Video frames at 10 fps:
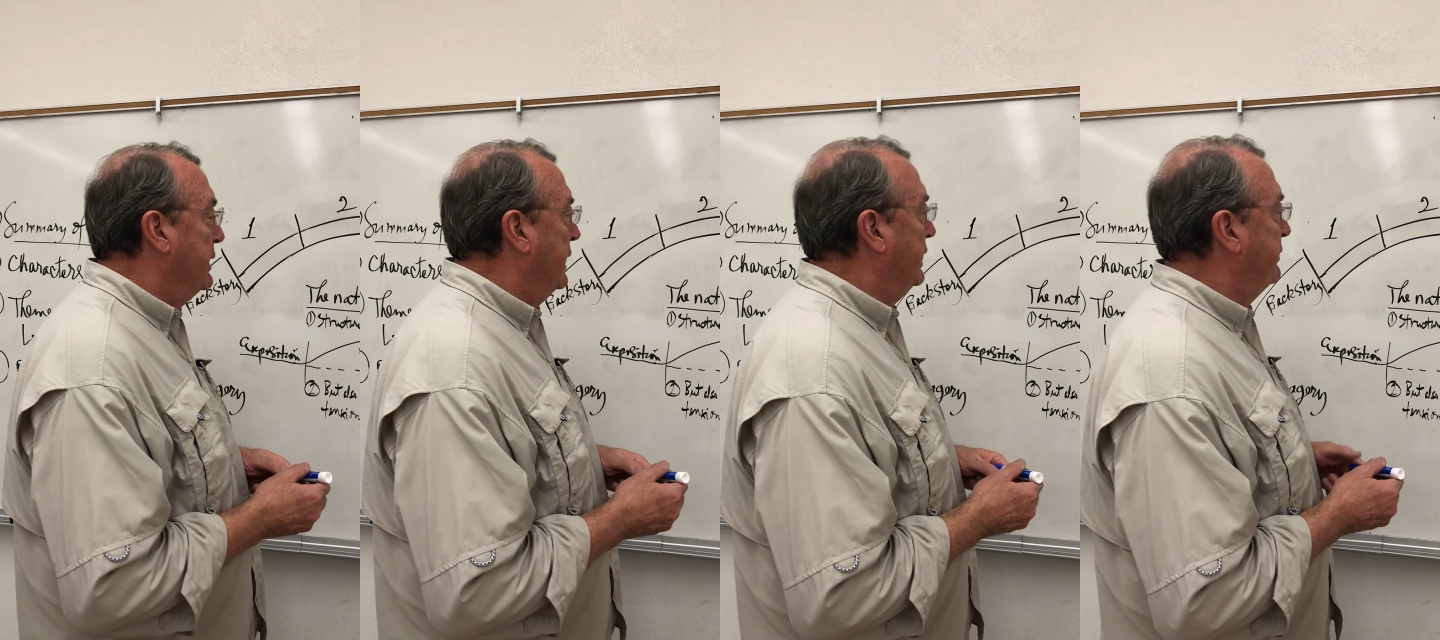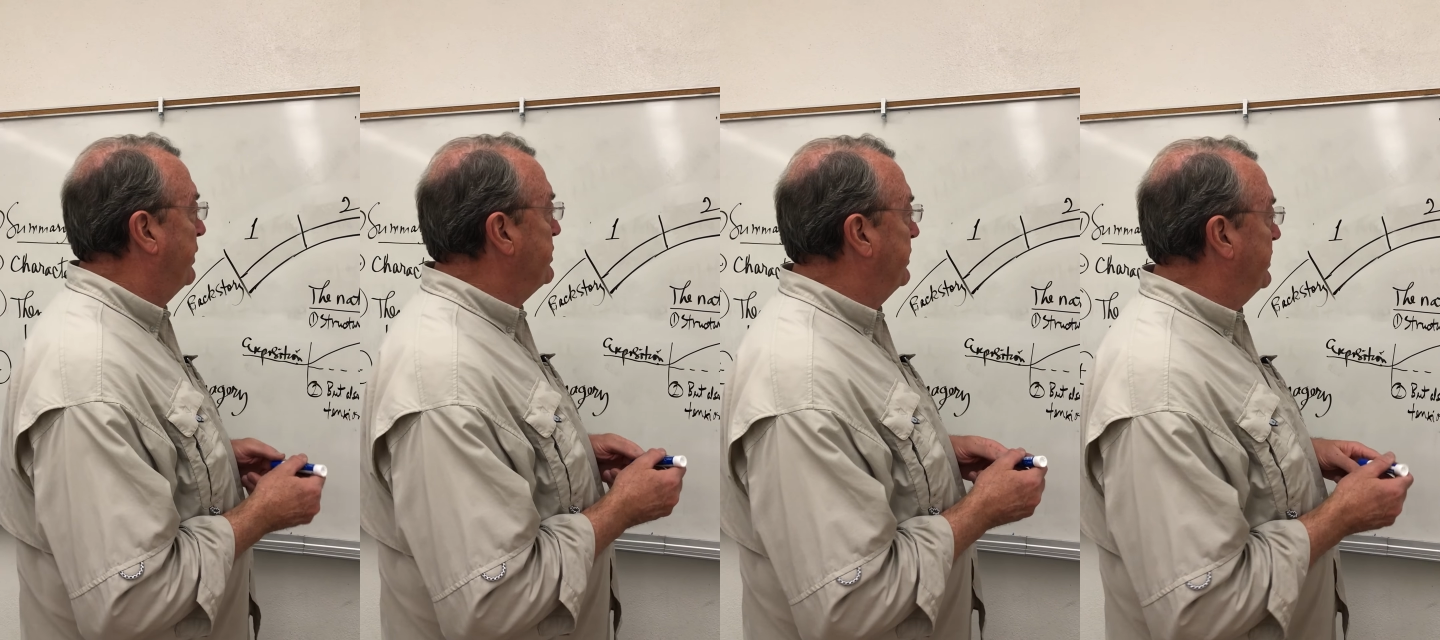And the
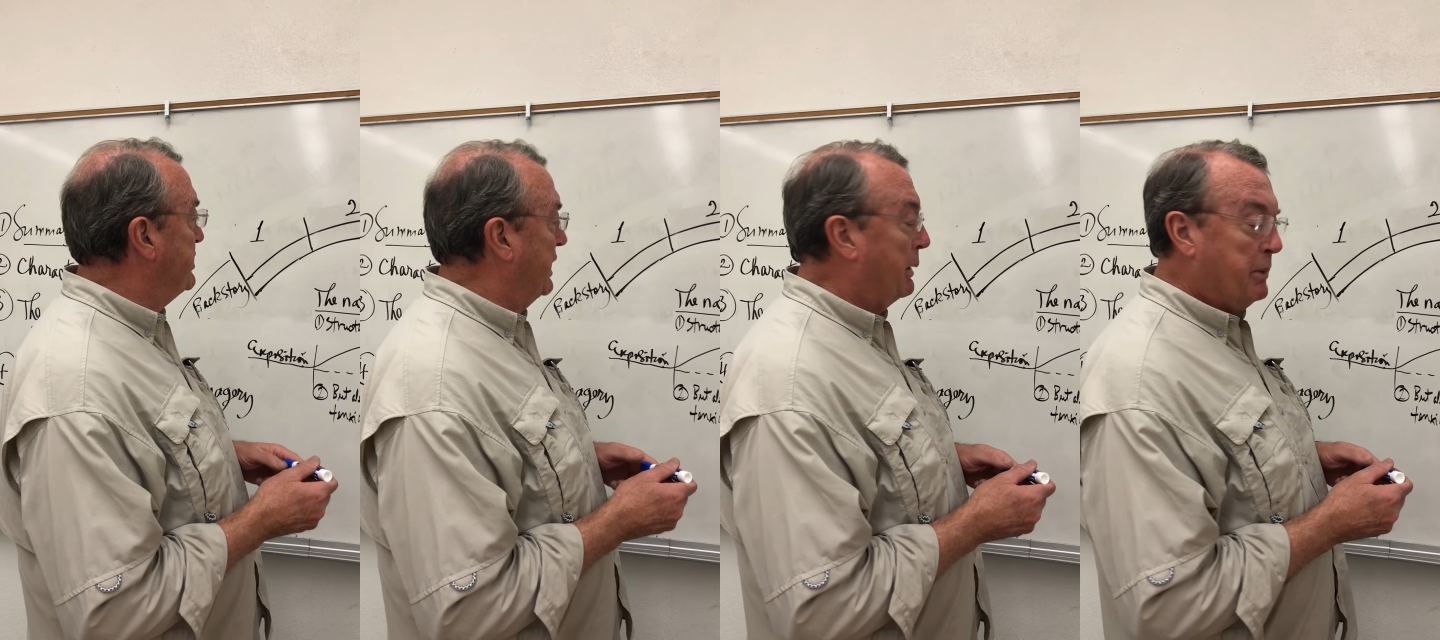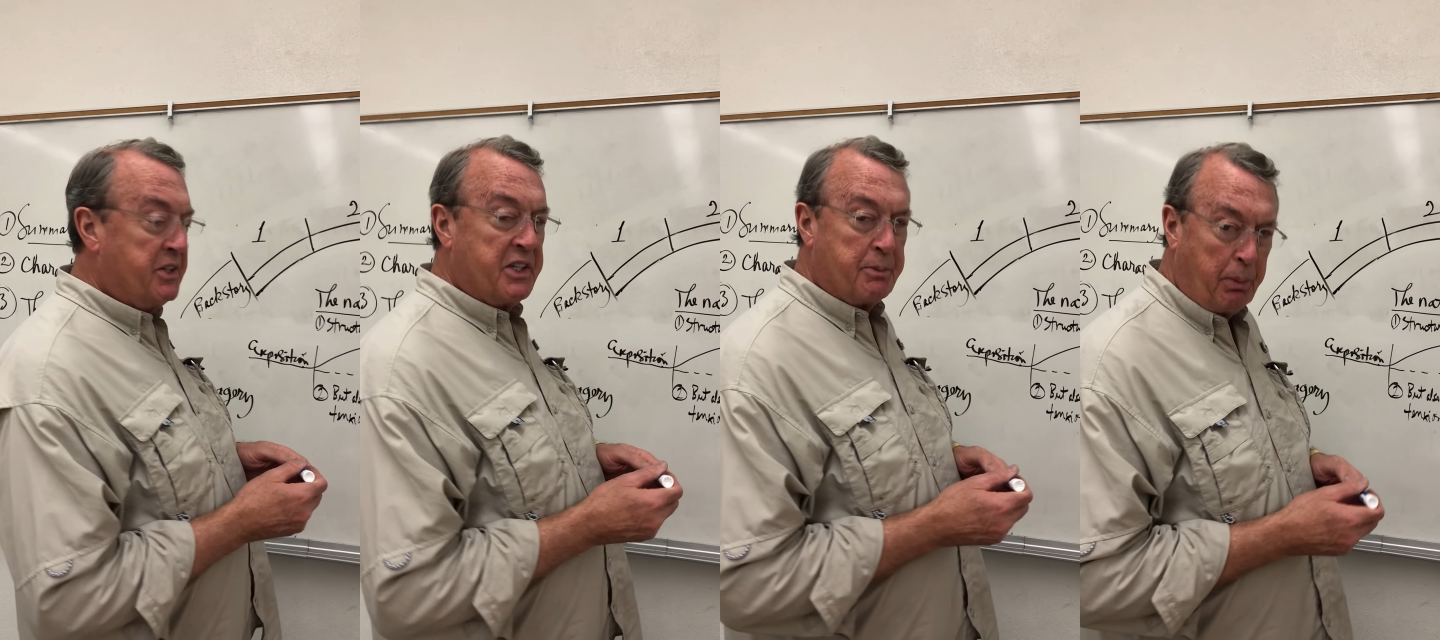first of these
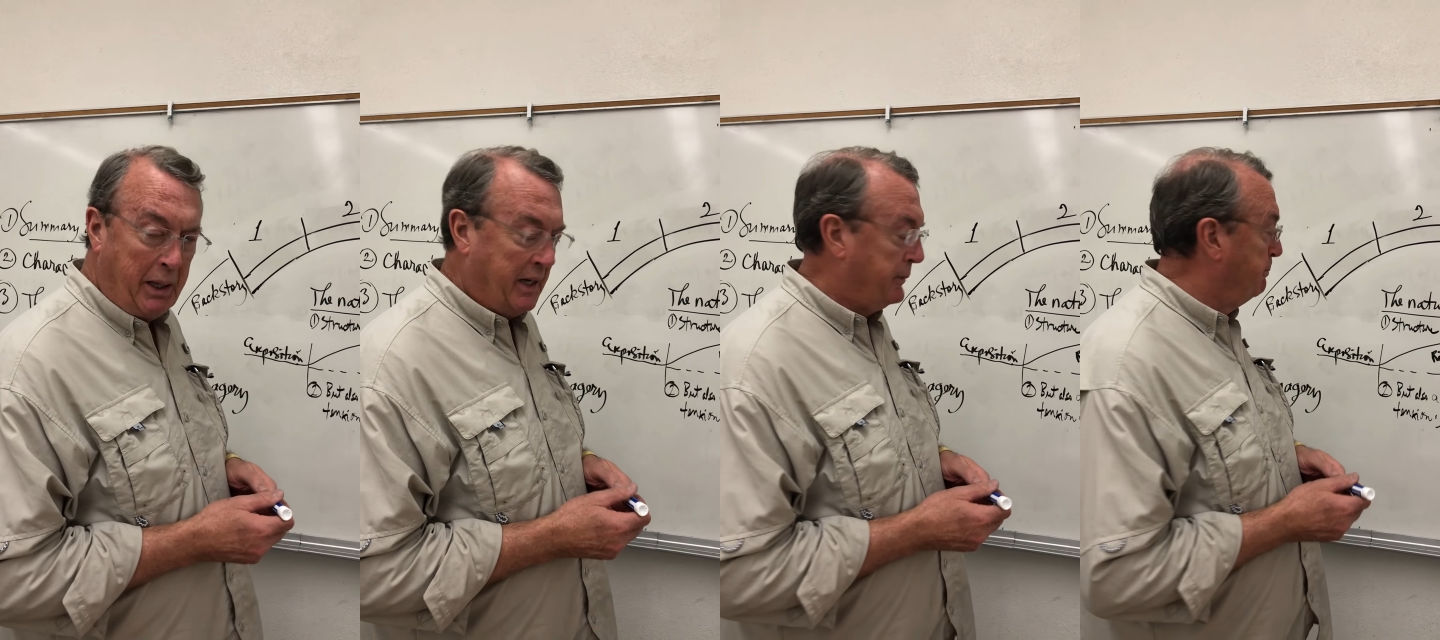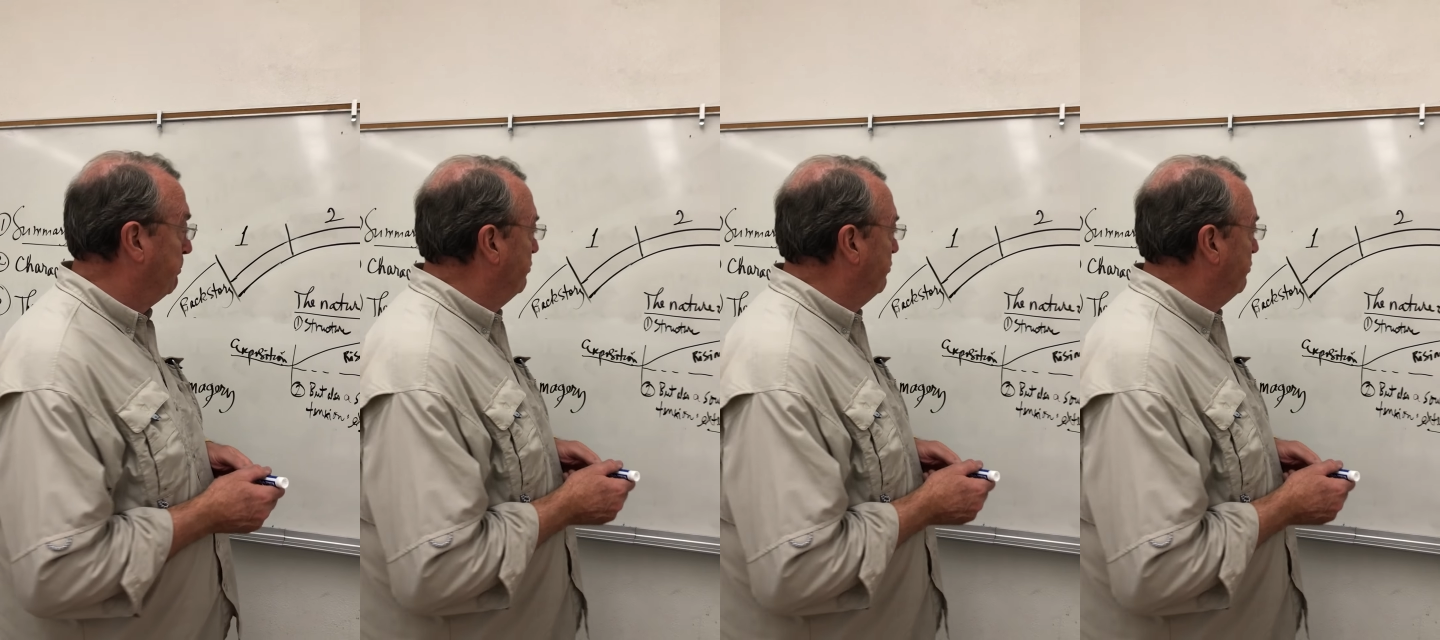elements is plot.